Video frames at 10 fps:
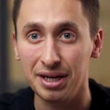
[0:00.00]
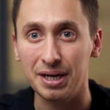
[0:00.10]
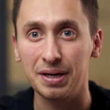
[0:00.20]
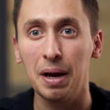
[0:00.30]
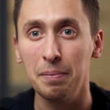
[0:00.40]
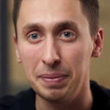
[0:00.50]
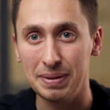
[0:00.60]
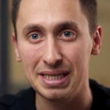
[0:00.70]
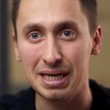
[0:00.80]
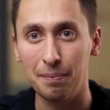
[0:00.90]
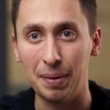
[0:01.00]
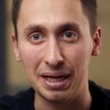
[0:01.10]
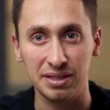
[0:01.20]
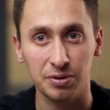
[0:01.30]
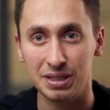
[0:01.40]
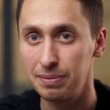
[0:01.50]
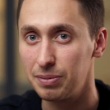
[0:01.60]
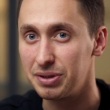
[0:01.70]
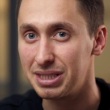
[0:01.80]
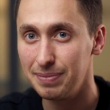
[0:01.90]
their PPC campaigns. For
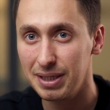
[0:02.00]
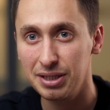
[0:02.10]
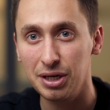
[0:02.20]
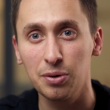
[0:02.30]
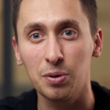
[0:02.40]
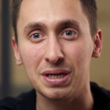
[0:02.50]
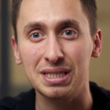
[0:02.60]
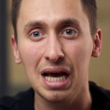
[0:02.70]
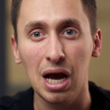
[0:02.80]
example, the semantic course